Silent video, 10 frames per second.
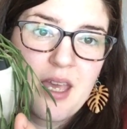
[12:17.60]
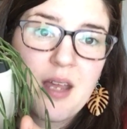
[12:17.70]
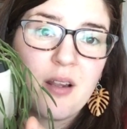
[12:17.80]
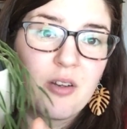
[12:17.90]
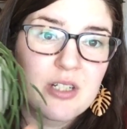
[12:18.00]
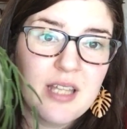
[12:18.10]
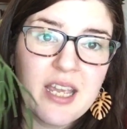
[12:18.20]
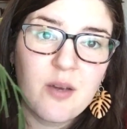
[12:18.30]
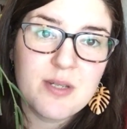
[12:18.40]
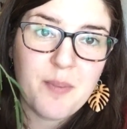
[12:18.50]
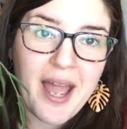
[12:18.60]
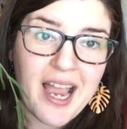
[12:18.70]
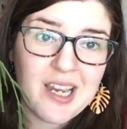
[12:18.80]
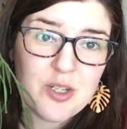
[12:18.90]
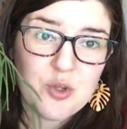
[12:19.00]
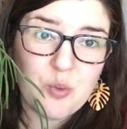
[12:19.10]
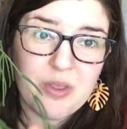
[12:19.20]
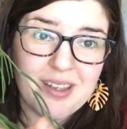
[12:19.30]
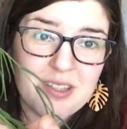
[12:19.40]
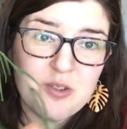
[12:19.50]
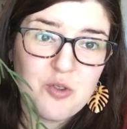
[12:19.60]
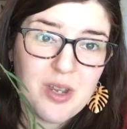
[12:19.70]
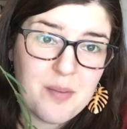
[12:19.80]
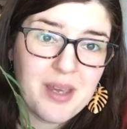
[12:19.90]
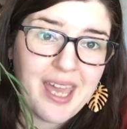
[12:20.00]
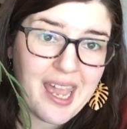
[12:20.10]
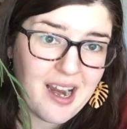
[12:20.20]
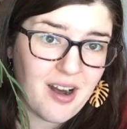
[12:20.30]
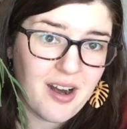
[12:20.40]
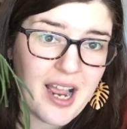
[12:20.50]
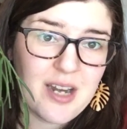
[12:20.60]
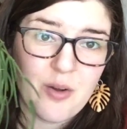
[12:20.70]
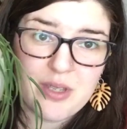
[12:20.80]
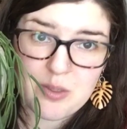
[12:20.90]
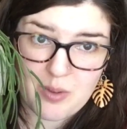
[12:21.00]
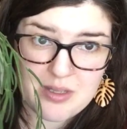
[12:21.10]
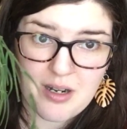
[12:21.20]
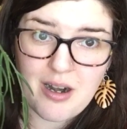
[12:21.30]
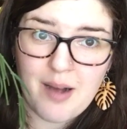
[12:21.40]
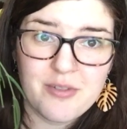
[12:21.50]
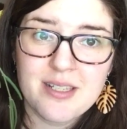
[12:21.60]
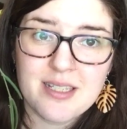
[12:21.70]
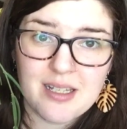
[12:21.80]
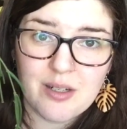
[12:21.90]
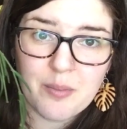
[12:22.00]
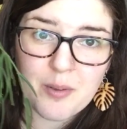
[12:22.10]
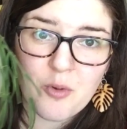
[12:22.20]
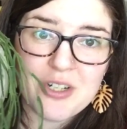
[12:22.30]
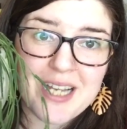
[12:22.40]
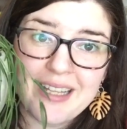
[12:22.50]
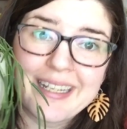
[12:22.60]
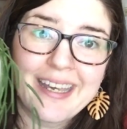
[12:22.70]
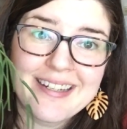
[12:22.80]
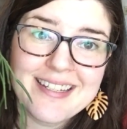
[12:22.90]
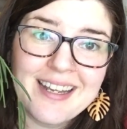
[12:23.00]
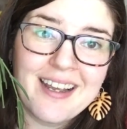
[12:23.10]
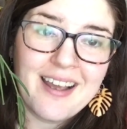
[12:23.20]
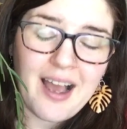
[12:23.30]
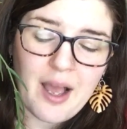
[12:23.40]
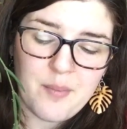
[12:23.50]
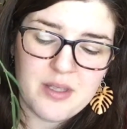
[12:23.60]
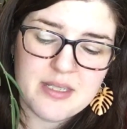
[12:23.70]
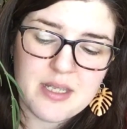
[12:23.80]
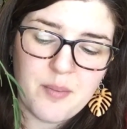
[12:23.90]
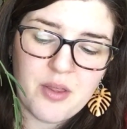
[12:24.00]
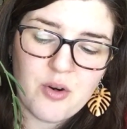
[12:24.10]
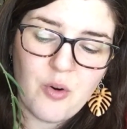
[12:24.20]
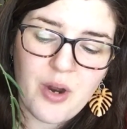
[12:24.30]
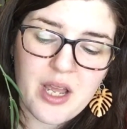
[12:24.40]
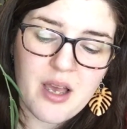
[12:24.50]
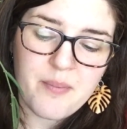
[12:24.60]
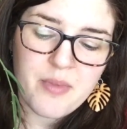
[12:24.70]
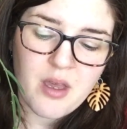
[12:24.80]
It looked like it was packaged with extreme care. I know these ones are obviously a little bit more delicate than some other Hoya,